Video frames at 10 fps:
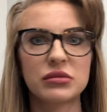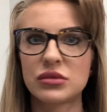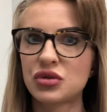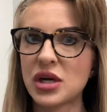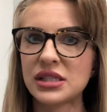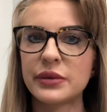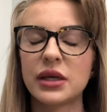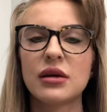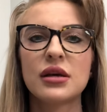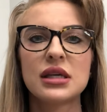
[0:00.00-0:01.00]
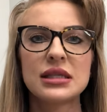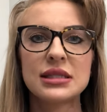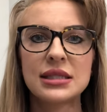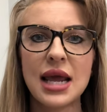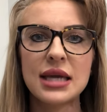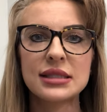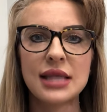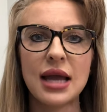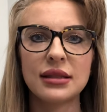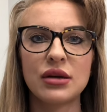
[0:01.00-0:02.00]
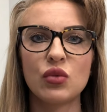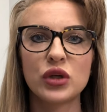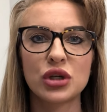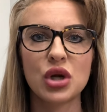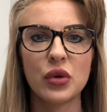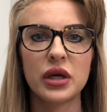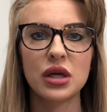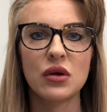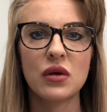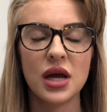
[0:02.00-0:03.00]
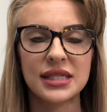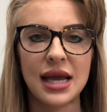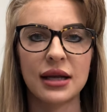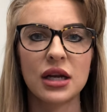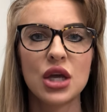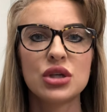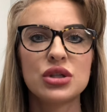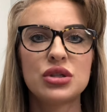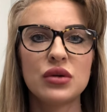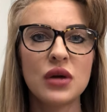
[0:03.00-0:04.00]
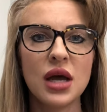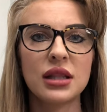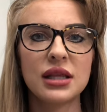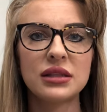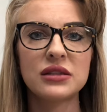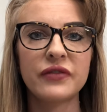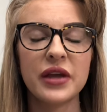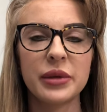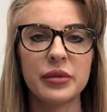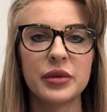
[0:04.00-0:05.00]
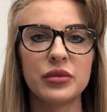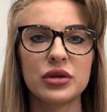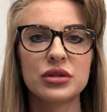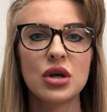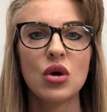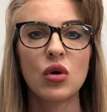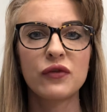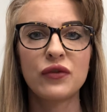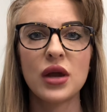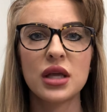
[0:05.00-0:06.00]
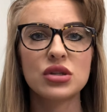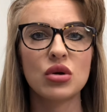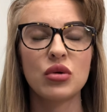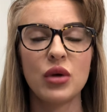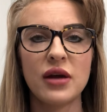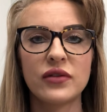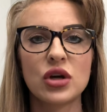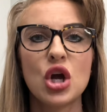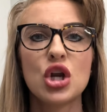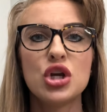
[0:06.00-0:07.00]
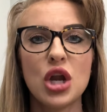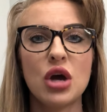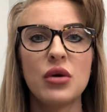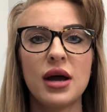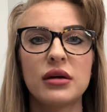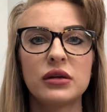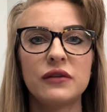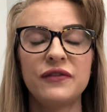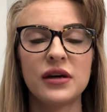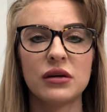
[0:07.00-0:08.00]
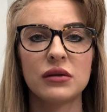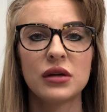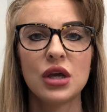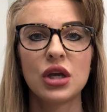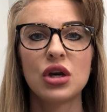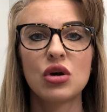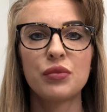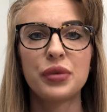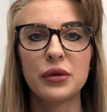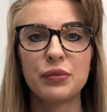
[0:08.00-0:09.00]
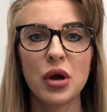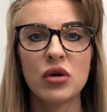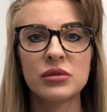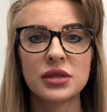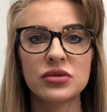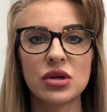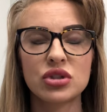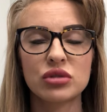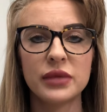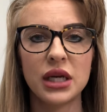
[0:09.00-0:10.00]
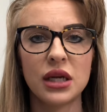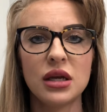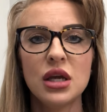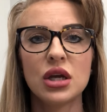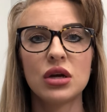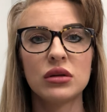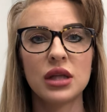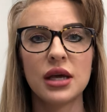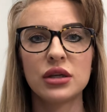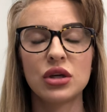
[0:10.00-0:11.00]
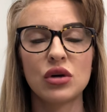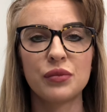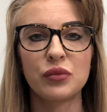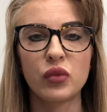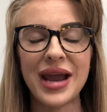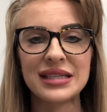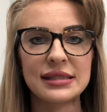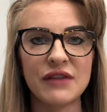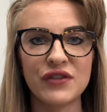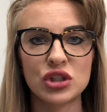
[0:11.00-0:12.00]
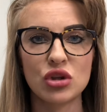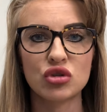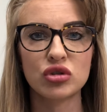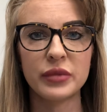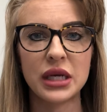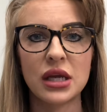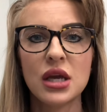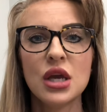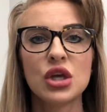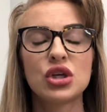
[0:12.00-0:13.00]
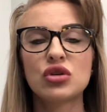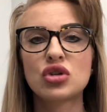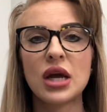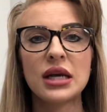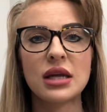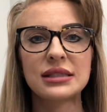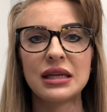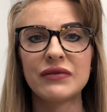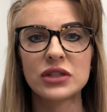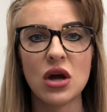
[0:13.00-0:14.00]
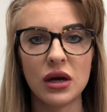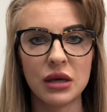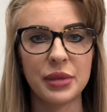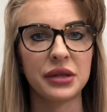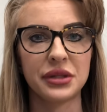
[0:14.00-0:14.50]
trust me, stay silent when you're going no contact. Do not let these family members or friends or whoever know how you feel. You don't put poems on social media. You don't write stuff on social media. You try not to even talk about